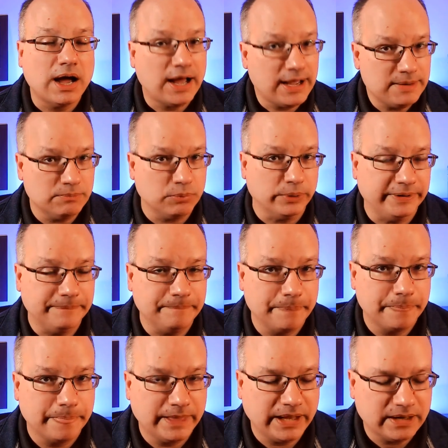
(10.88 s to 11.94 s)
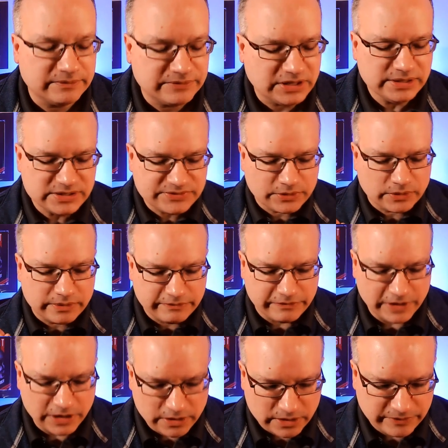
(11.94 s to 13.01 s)
Hybrid. And I've done this for a
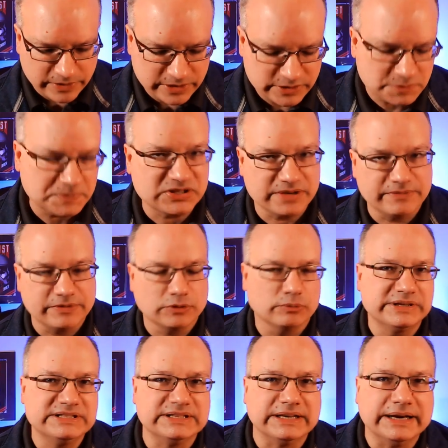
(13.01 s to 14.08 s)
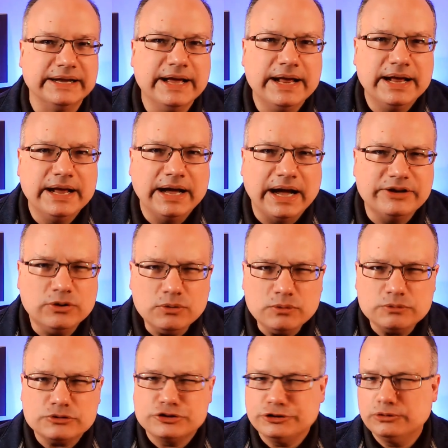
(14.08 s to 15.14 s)
very, very specific reason. I
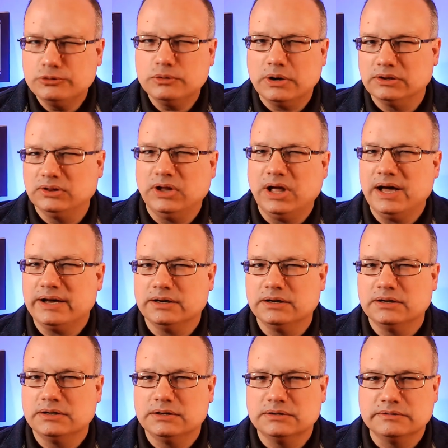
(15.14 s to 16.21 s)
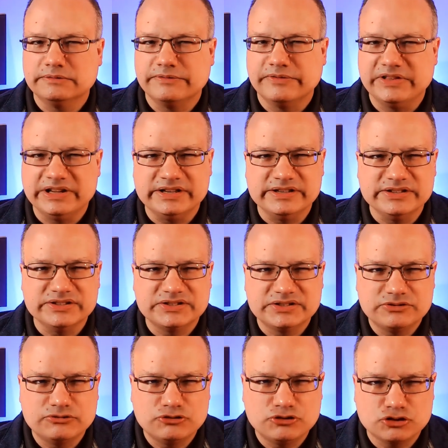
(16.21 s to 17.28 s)
don't do a lot of
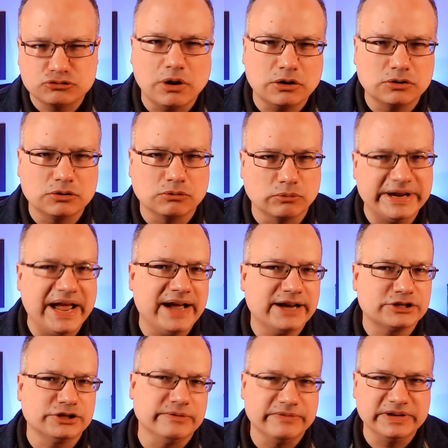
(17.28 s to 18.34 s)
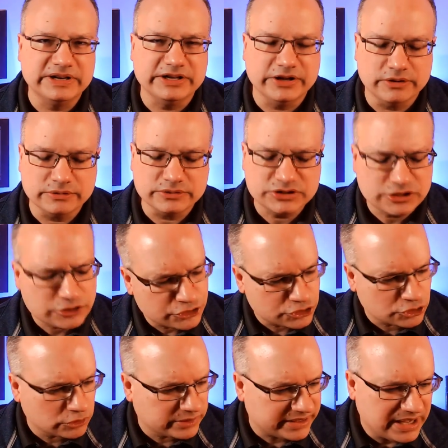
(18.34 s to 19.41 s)
these truck reaction videos.
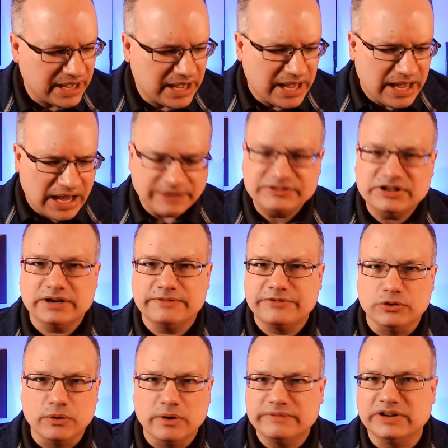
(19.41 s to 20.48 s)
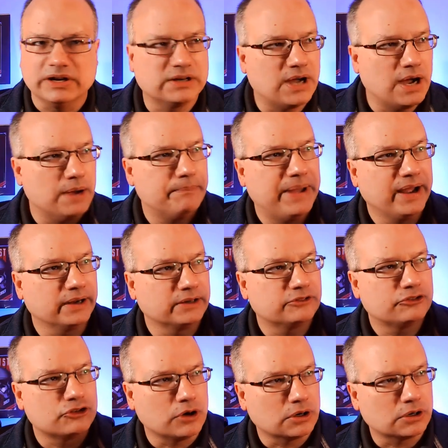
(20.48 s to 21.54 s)
Surely, I've done a few. I've done a
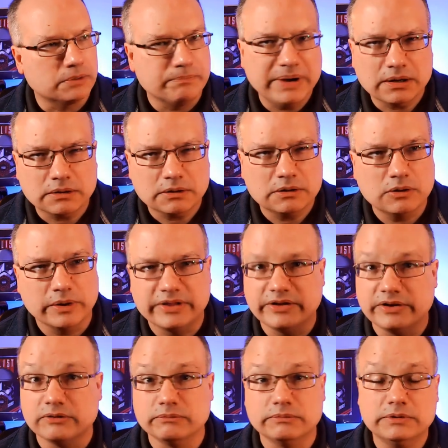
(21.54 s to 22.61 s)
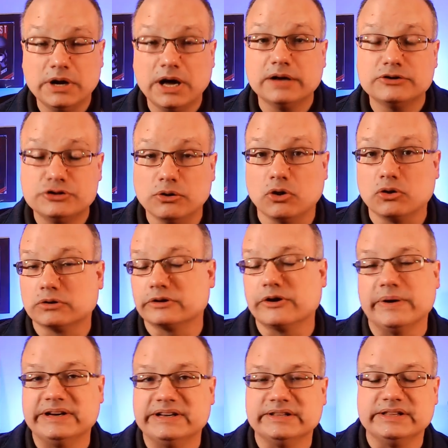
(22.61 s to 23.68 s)
compact truck comparo, and then not too long
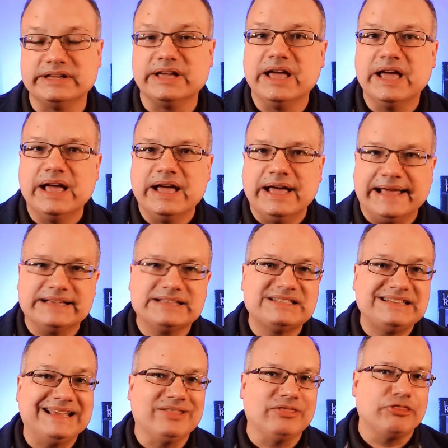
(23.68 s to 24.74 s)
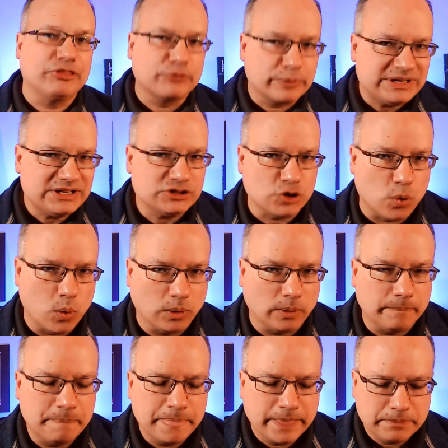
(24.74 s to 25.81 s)
ago I did the S10
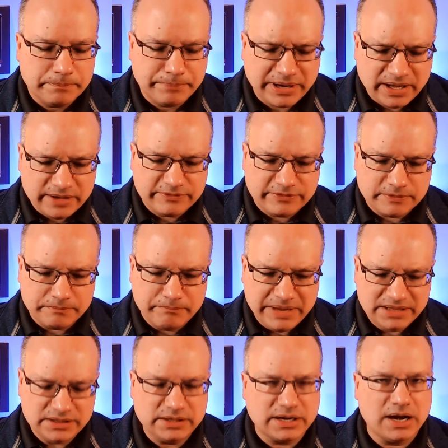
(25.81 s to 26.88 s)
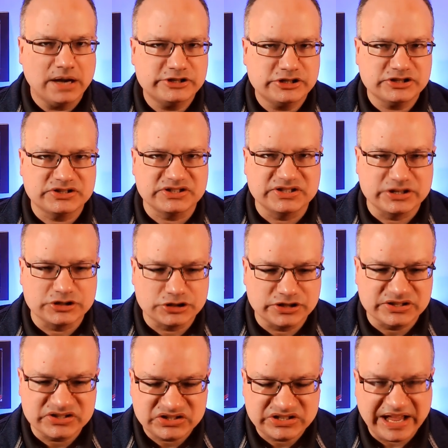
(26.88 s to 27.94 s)
3-door. But I've made the conscious
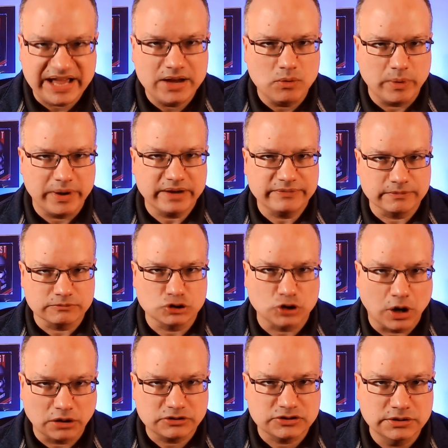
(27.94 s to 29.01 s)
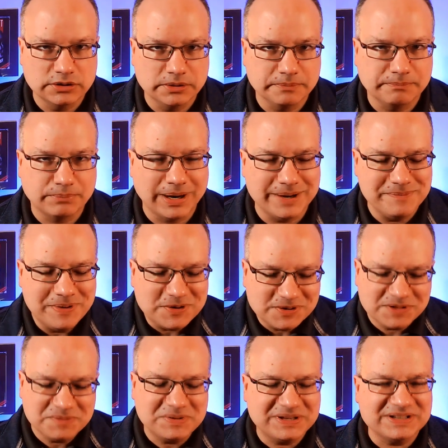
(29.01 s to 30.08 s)
decision to stay away from trucks,
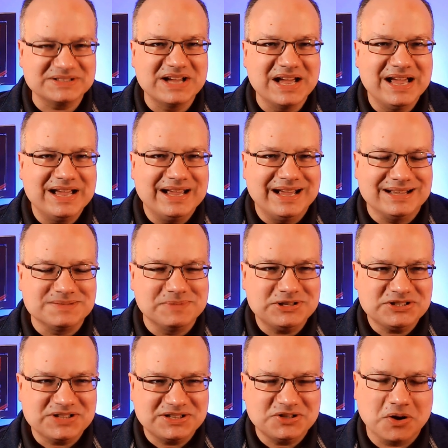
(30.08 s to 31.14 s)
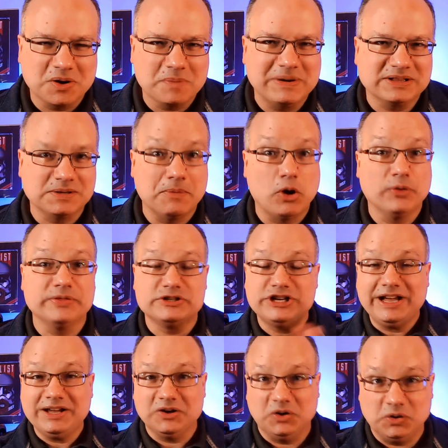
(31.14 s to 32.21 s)
primarily because as much as I talk about them on the
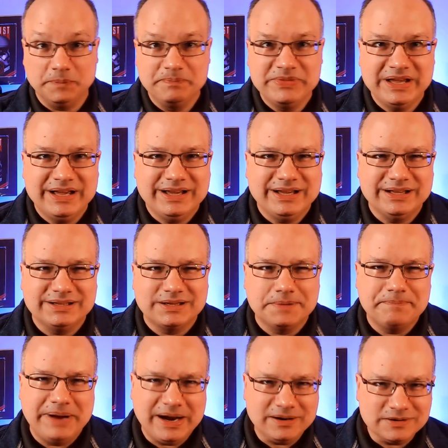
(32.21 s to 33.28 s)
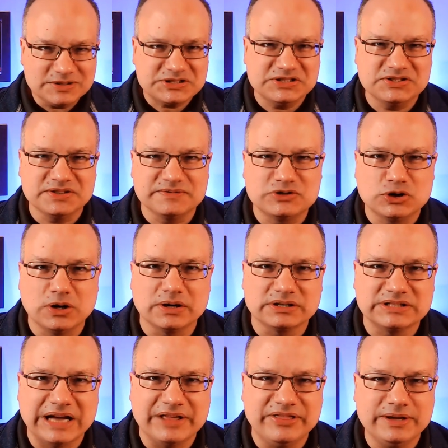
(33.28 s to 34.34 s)
channel, comparisons of
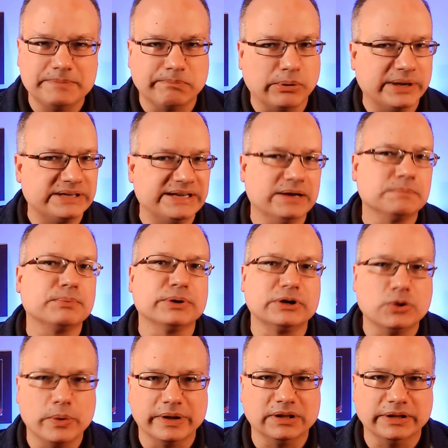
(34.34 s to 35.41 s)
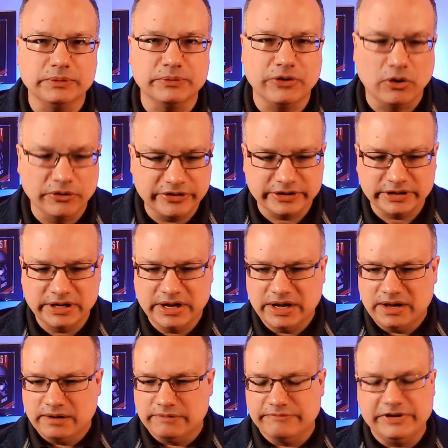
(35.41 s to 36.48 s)
trucks I think break down pretty quickly with all the
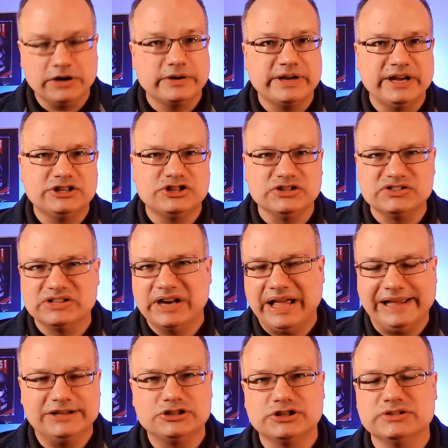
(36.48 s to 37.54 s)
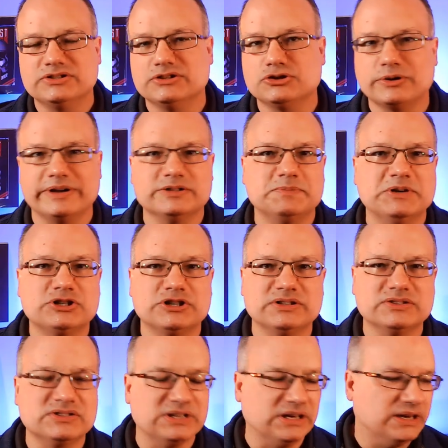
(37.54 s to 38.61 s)
variations in engines and
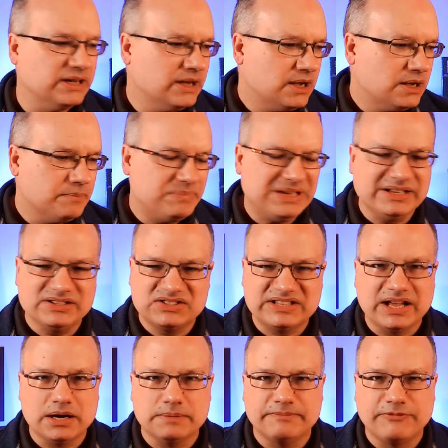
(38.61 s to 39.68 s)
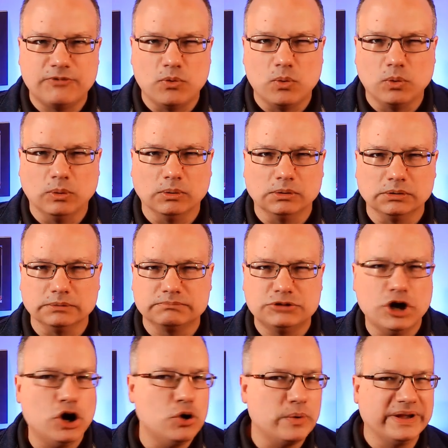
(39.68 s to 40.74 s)
transmissions and being set up for
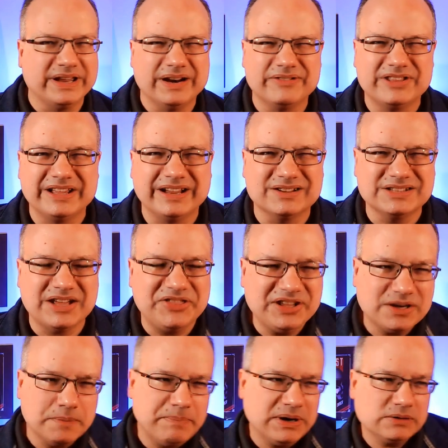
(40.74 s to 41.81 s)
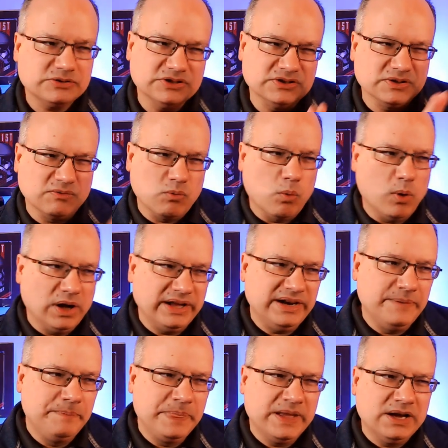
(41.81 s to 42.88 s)
towing and everything else. I think comparisons of
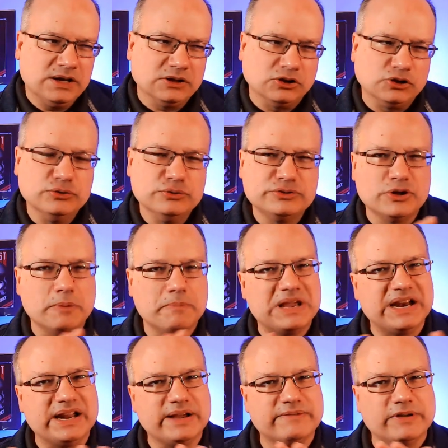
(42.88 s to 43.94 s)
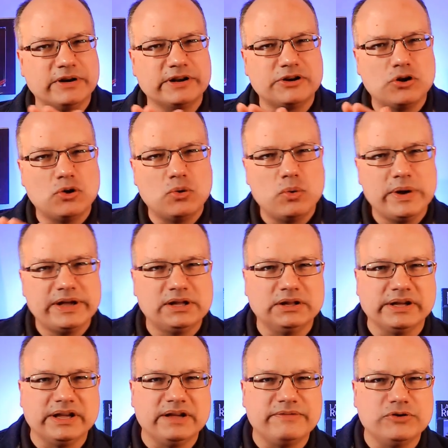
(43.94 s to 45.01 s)
one lose their meaning very
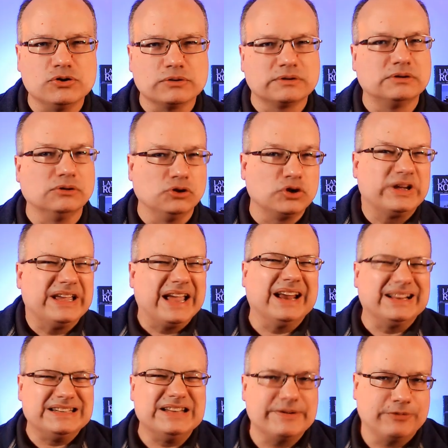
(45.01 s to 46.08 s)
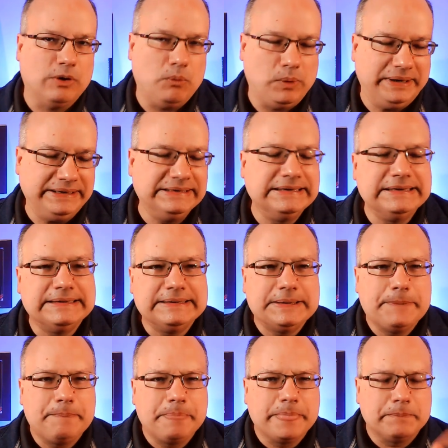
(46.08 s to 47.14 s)
quickly if you're looking at a different one.
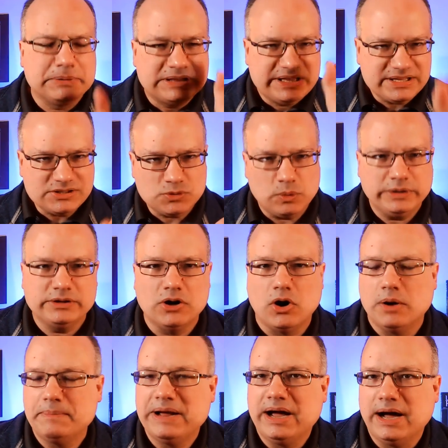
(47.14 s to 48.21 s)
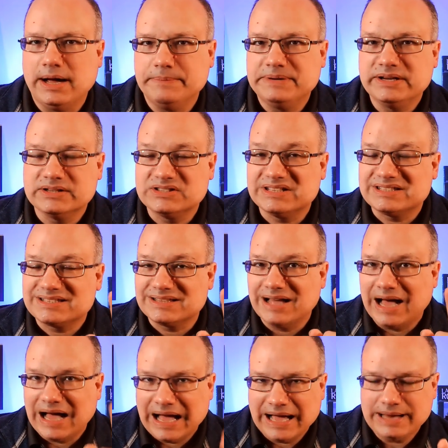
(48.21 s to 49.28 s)
But this one caught my eye because it's
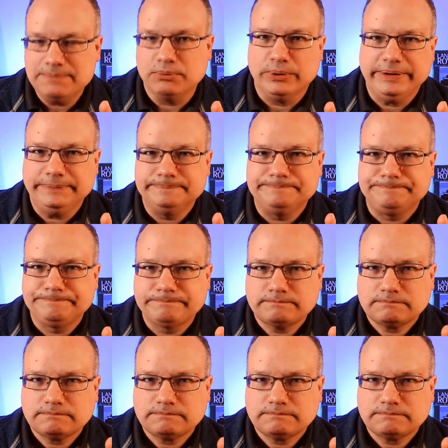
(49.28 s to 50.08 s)
the hybrid.